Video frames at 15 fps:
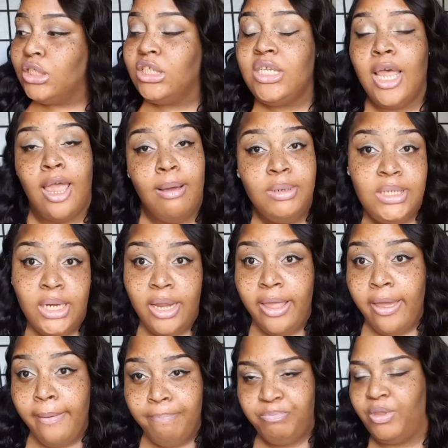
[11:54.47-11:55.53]
Tempting
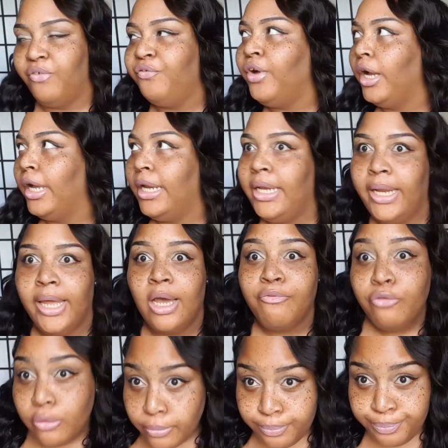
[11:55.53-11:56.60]
him, the fucking
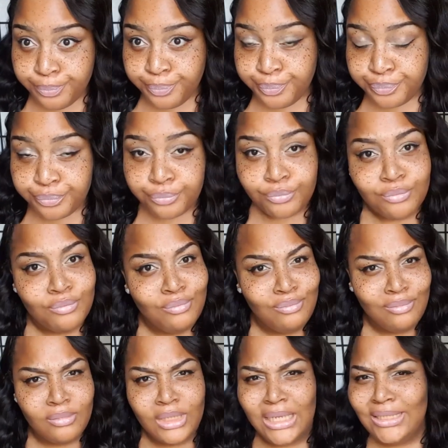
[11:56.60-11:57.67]
devil.
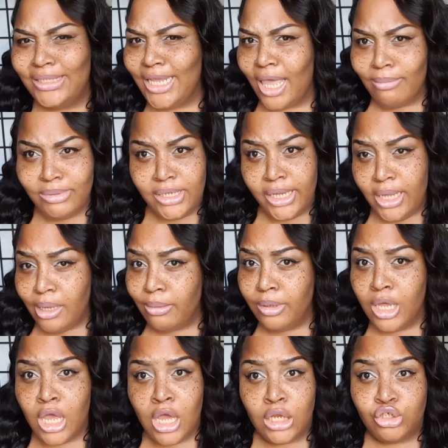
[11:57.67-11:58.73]
Tempting him,
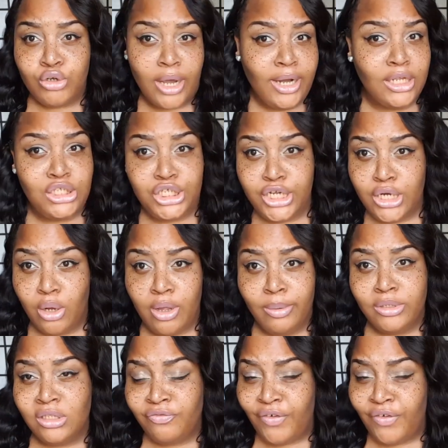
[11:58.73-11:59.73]
trying to cheat on him with his